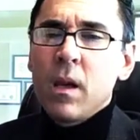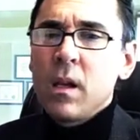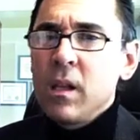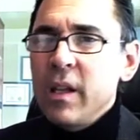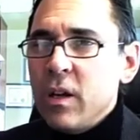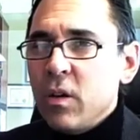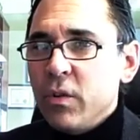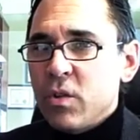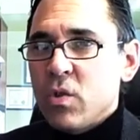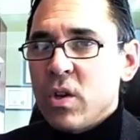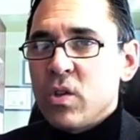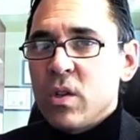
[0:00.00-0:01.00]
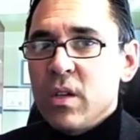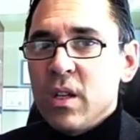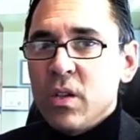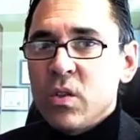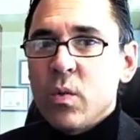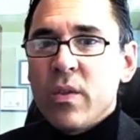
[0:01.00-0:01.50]
Clinical nutrition
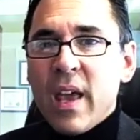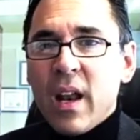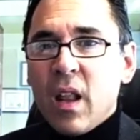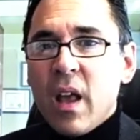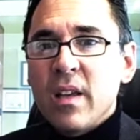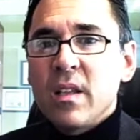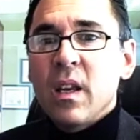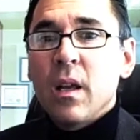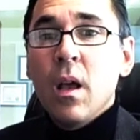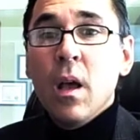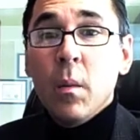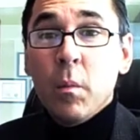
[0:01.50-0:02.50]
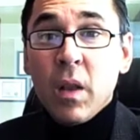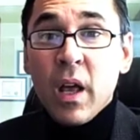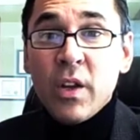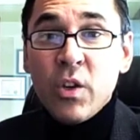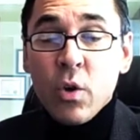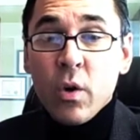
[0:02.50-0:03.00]
deals with analyzing
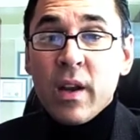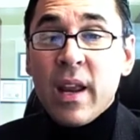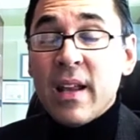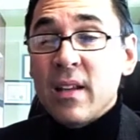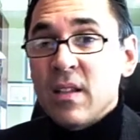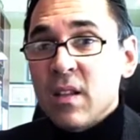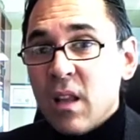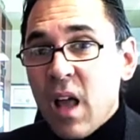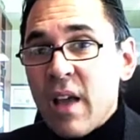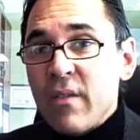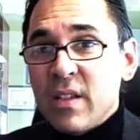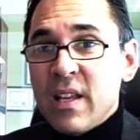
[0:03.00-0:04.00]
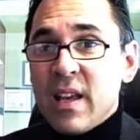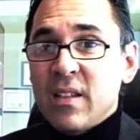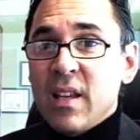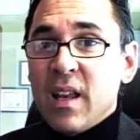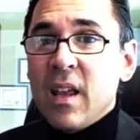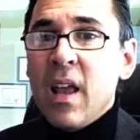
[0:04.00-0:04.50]
blood, urine, and saliva
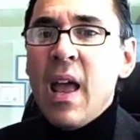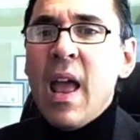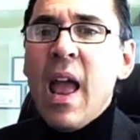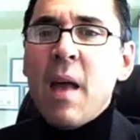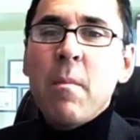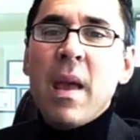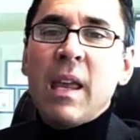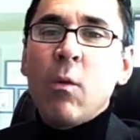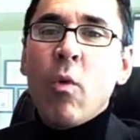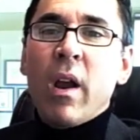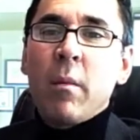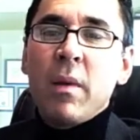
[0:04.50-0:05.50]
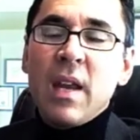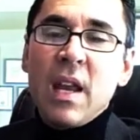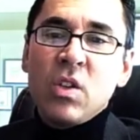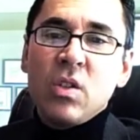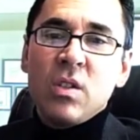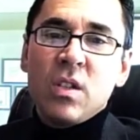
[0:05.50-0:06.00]
testing and making
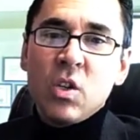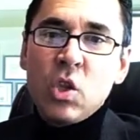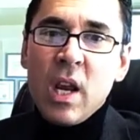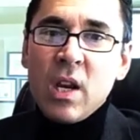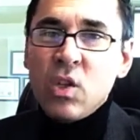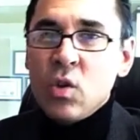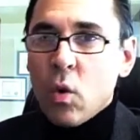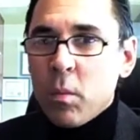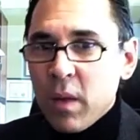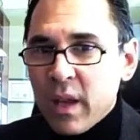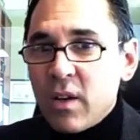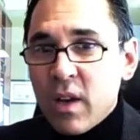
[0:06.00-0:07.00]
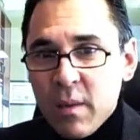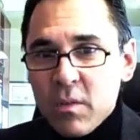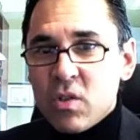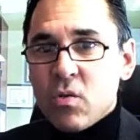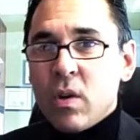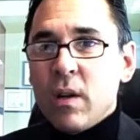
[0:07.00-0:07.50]
recommendations to change your blood
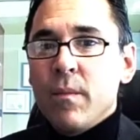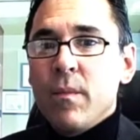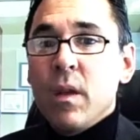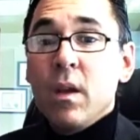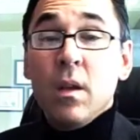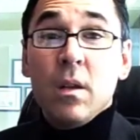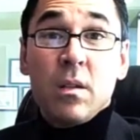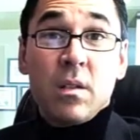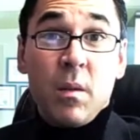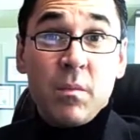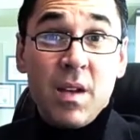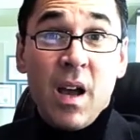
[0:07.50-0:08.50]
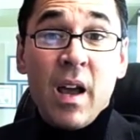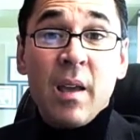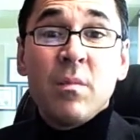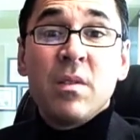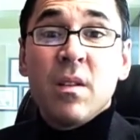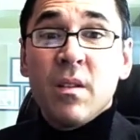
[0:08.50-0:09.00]
chemistry.
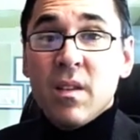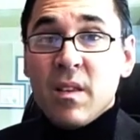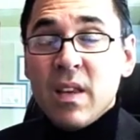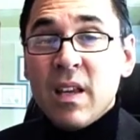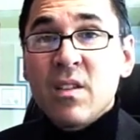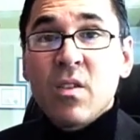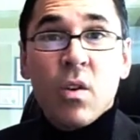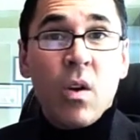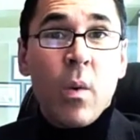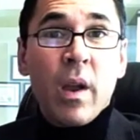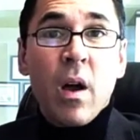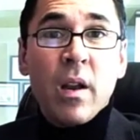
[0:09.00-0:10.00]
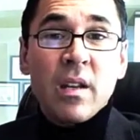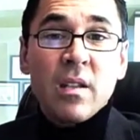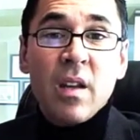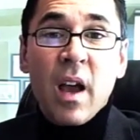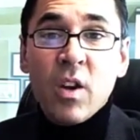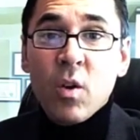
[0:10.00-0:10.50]
Sometimes the things that are going on
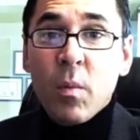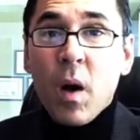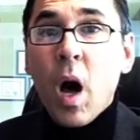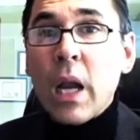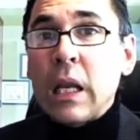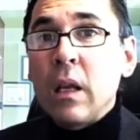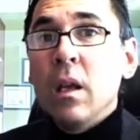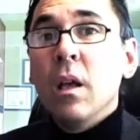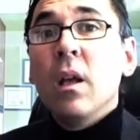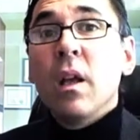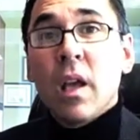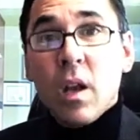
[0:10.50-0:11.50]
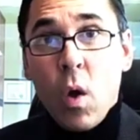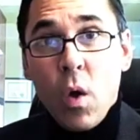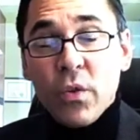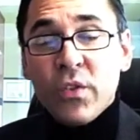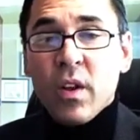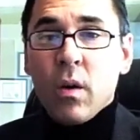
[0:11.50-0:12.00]
inside your body can
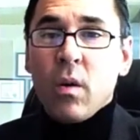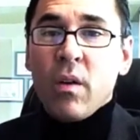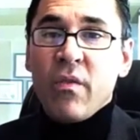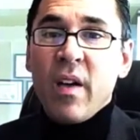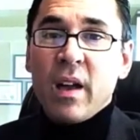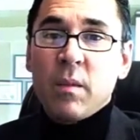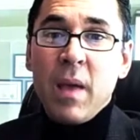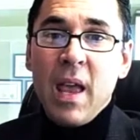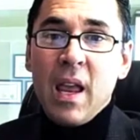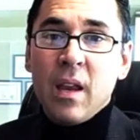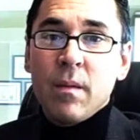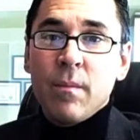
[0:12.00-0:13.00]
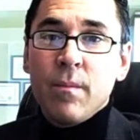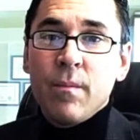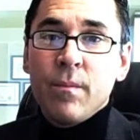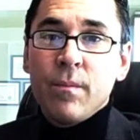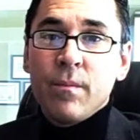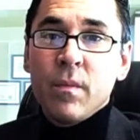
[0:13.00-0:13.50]
also affect pain.
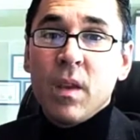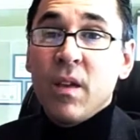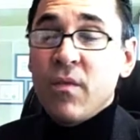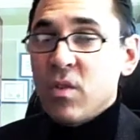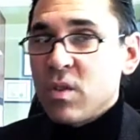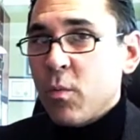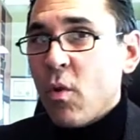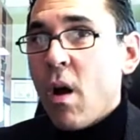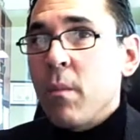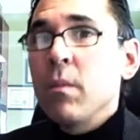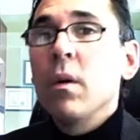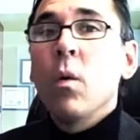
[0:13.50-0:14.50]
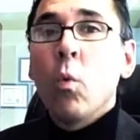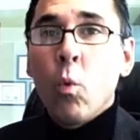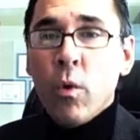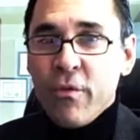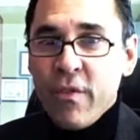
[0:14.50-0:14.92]
If there's a problem, we'll